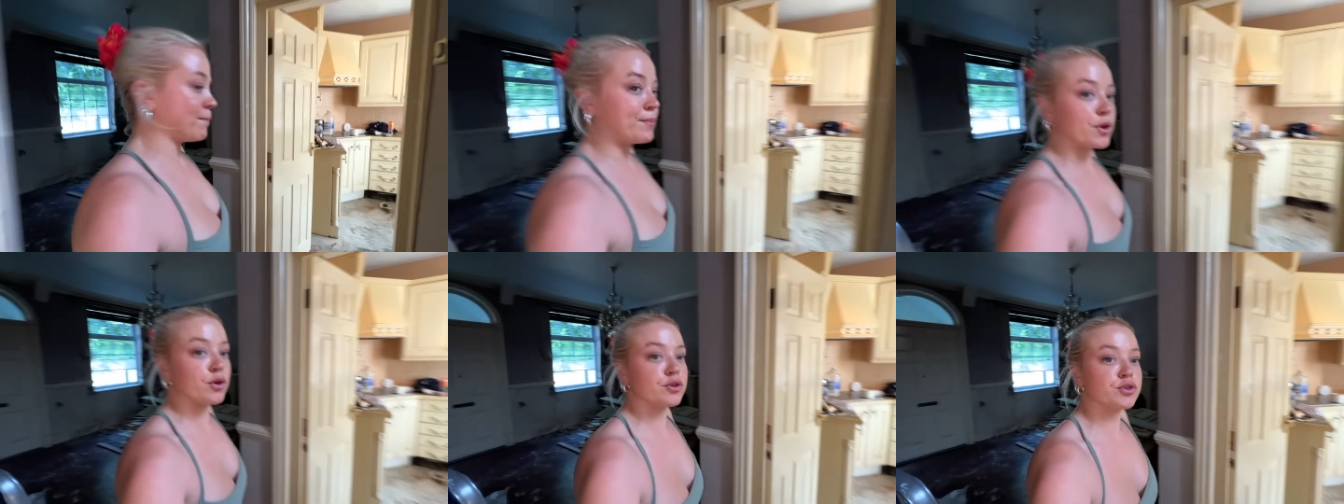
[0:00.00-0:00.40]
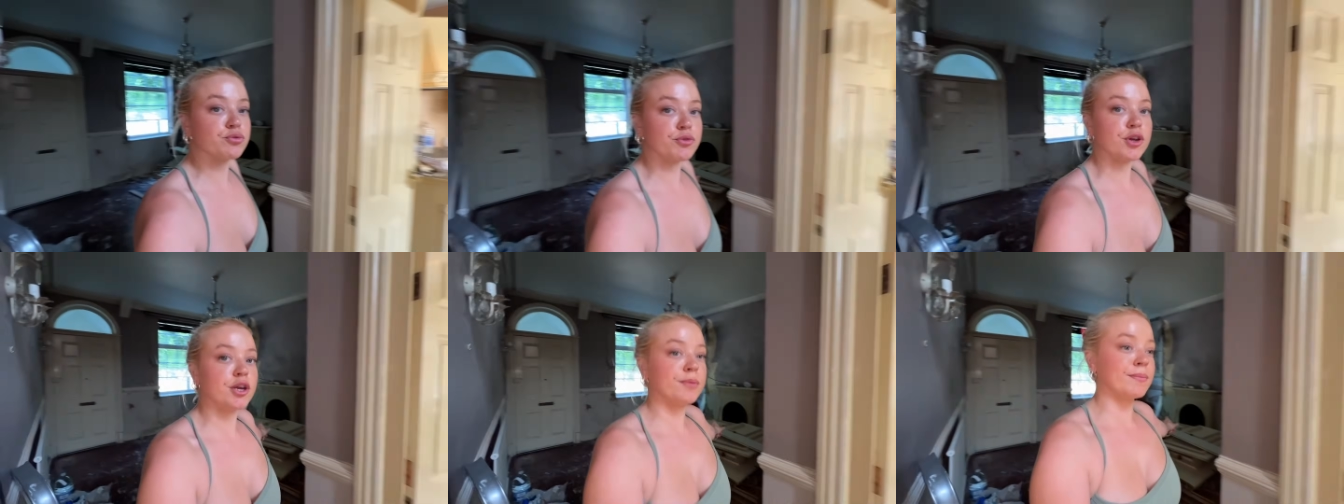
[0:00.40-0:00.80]
boots
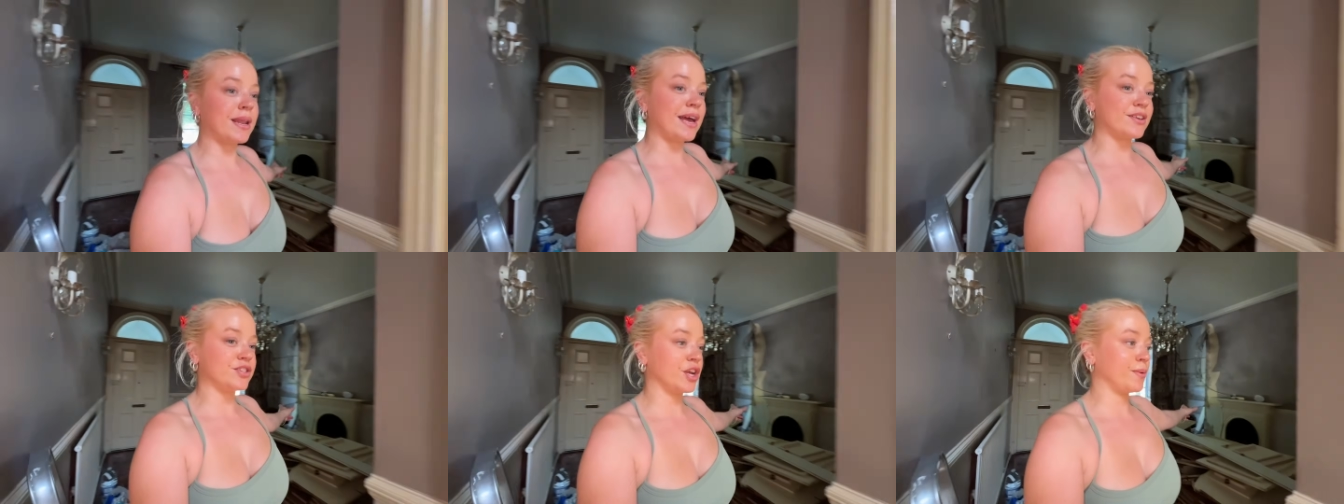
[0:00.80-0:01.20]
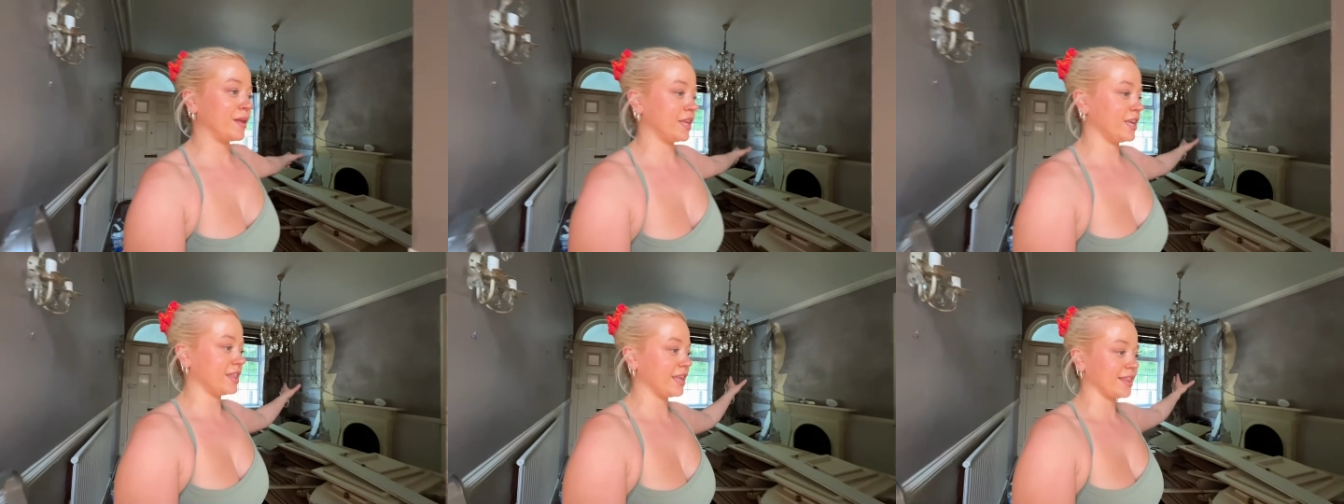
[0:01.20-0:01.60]
room, let us know whether
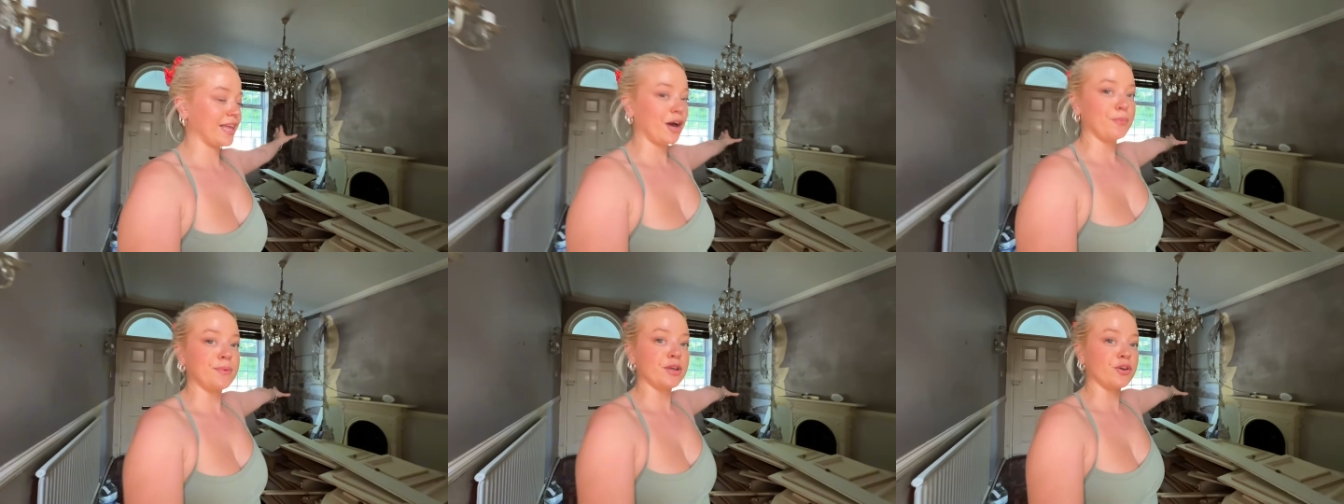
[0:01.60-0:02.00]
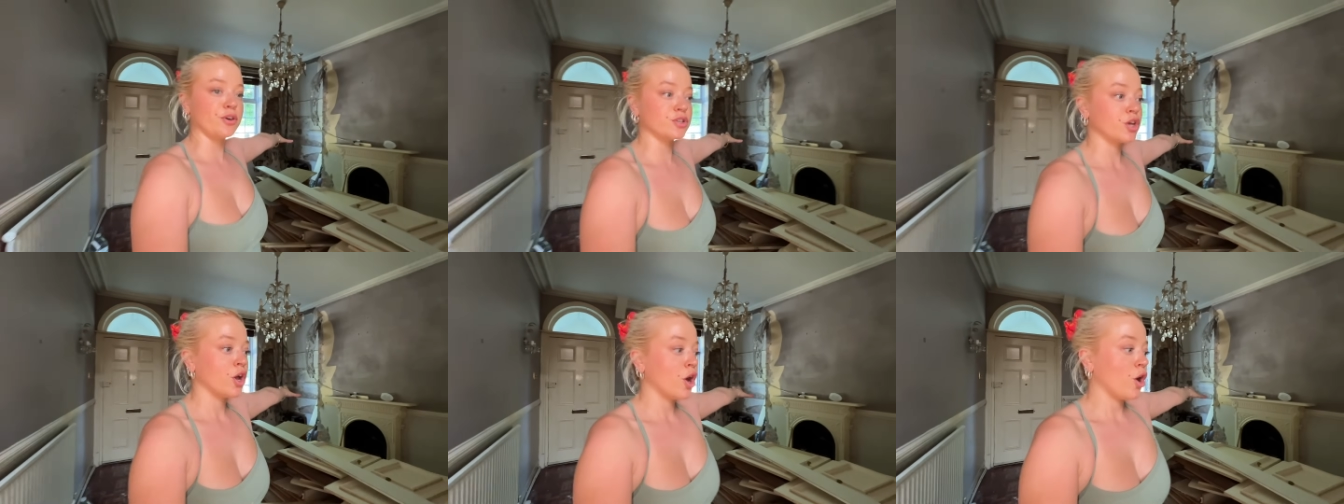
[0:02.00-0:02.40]
you think that would be good,
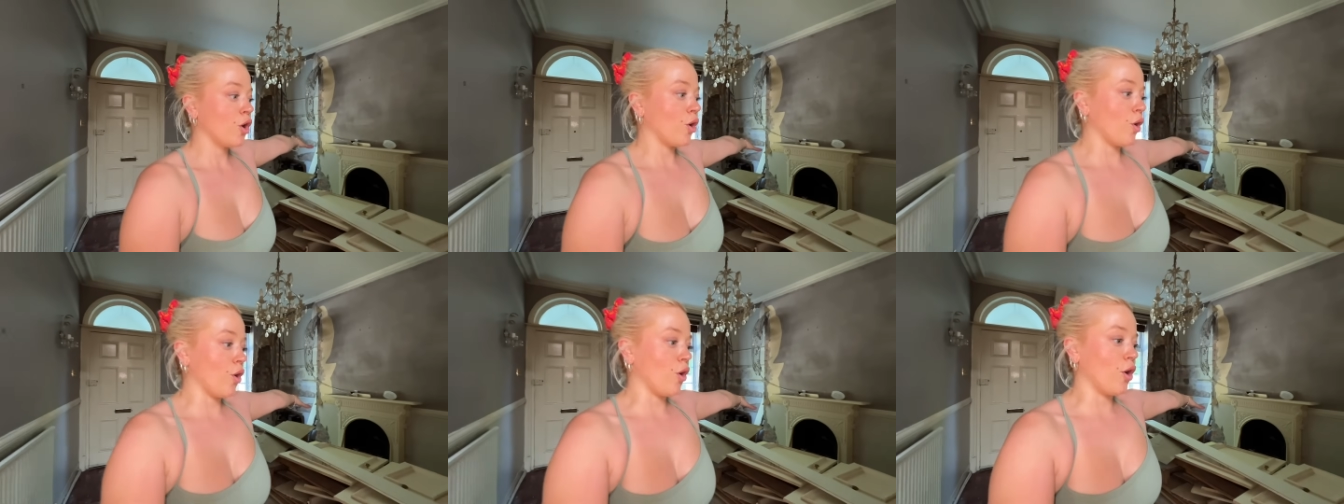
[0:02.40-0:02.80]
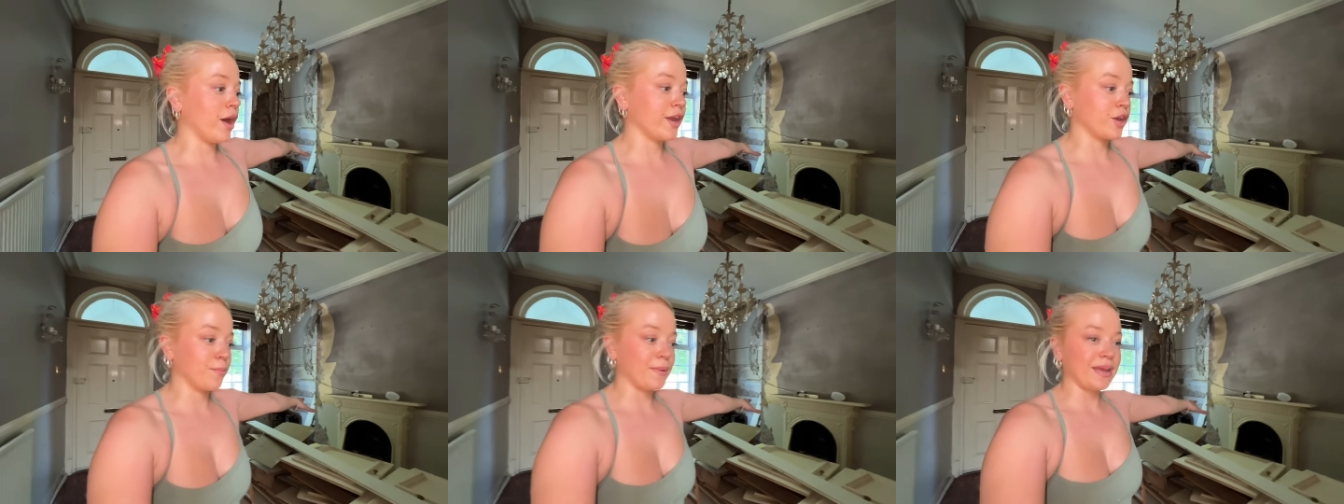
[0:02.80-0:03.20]
or it
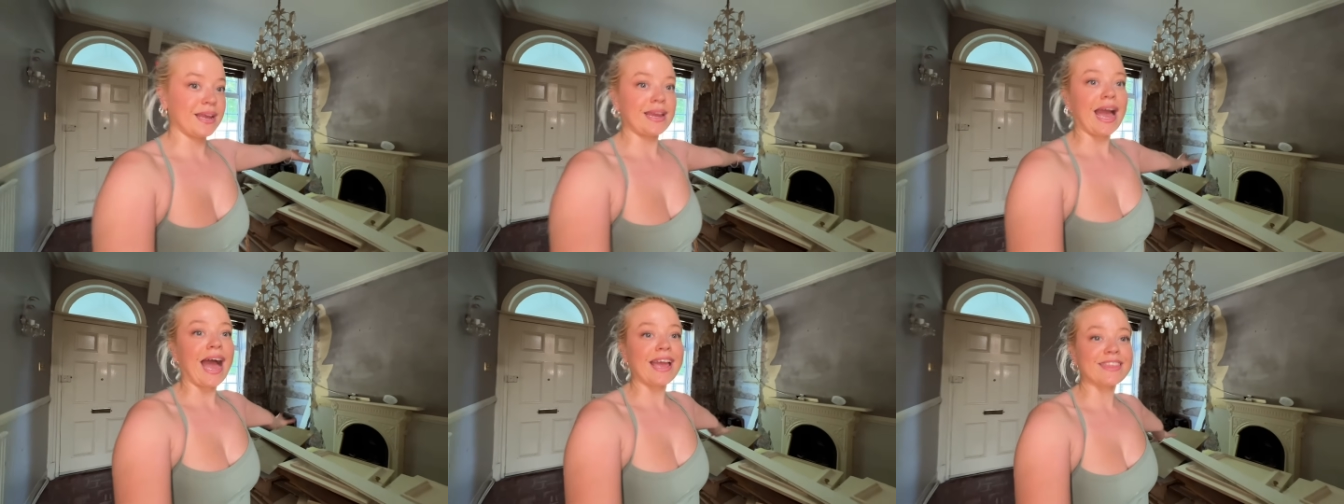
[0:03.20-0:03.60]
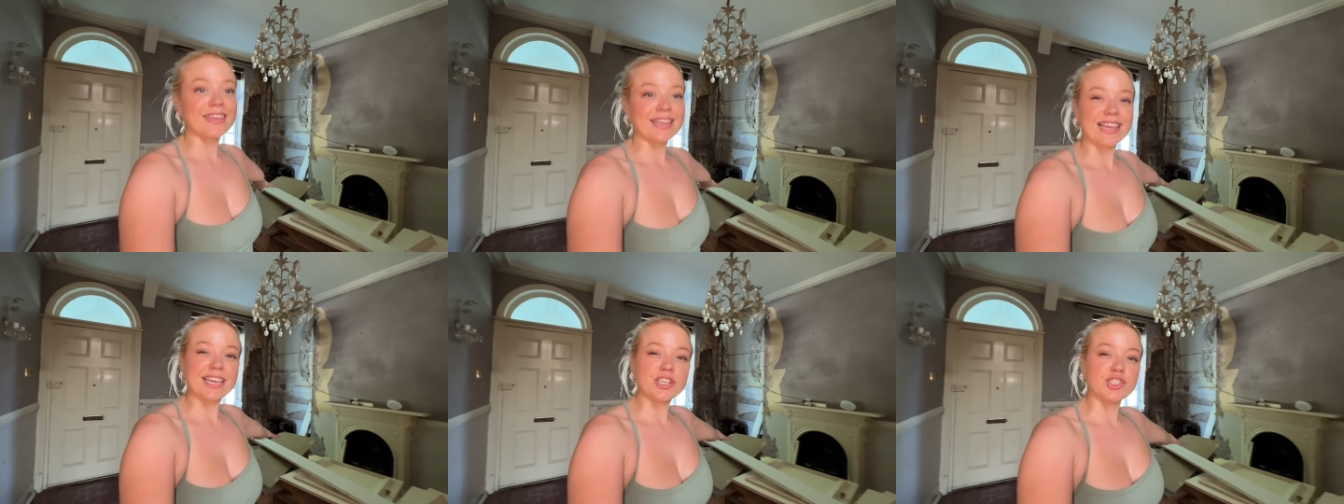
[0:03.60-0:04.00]
could be, I think,
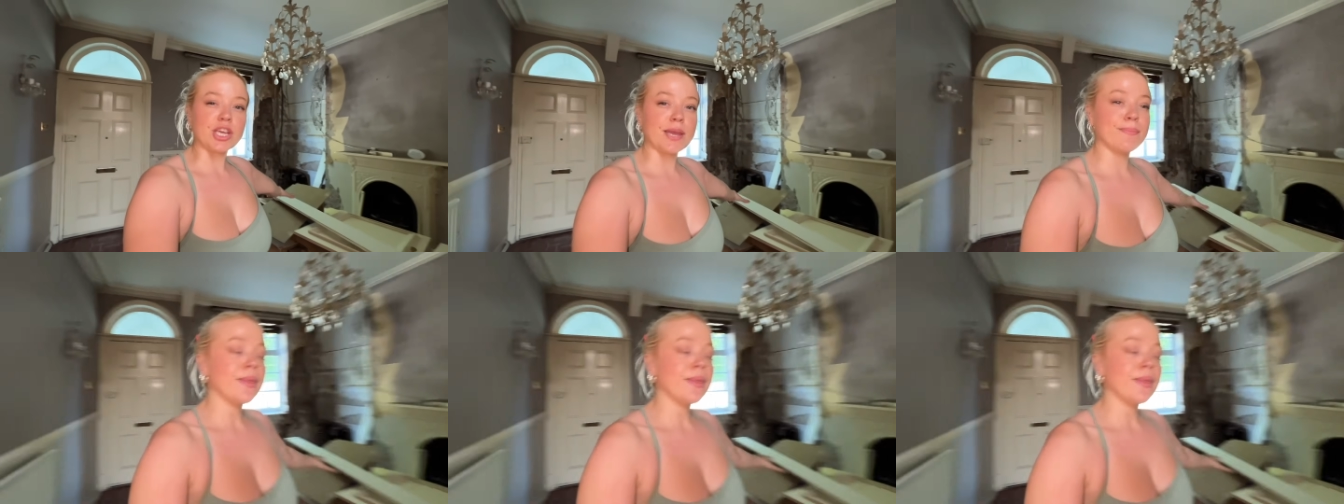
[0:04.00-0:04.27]
like a gym.